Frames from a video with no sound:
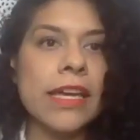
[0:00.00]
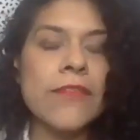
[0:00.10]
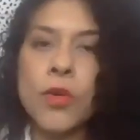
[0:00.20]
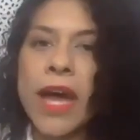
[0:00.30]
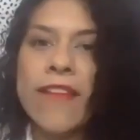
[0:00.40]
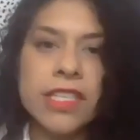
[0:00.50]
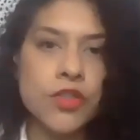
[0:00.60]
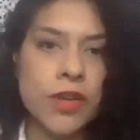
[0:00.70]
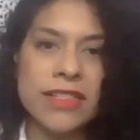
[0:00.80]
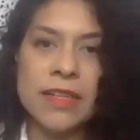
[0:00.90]
if you have to
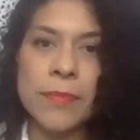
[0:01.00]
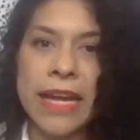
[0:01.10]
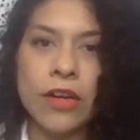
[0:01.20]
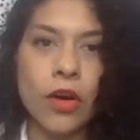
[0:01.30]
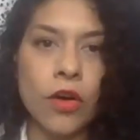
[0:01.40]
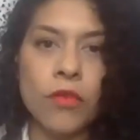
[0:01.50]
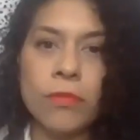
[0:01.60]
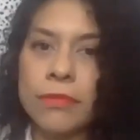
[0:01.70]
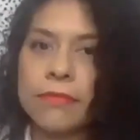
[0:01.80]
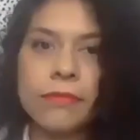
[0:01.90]
dress up at home,